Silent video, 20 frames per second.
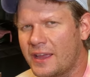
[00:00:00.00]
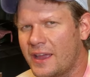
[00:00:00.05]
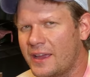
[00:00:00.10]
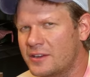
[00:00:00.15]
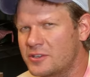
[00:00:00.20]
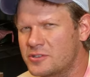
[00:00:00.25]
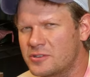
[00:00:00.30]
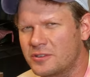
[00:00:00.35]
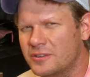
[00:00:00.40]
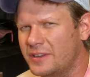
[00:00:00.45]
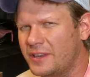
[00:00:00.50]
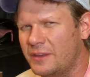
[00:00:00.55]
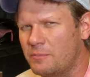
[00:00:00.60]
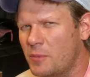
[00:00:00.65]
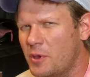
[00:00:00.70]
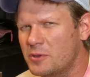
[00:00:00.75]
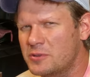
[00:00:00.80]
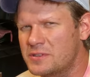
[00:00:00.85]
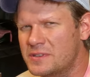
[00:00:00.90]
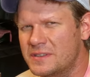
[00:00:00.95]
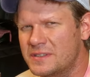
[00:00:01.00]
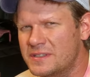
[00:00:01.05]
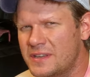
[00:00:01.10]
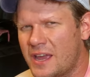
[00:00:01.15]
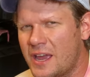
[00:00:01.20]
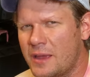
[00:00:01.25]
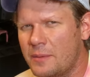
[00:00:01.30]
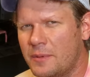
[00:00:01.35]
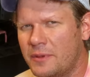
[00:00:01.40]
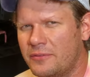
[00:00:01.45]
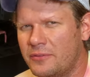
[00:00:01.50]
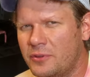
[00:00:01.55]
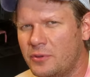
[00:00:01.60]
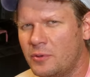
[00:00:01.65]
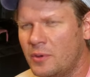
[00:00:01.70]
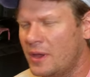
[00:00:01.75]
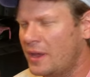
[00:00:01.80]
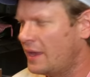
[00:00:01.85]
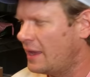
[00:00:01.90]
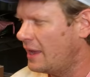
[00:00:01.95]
Actually, most of the time, if you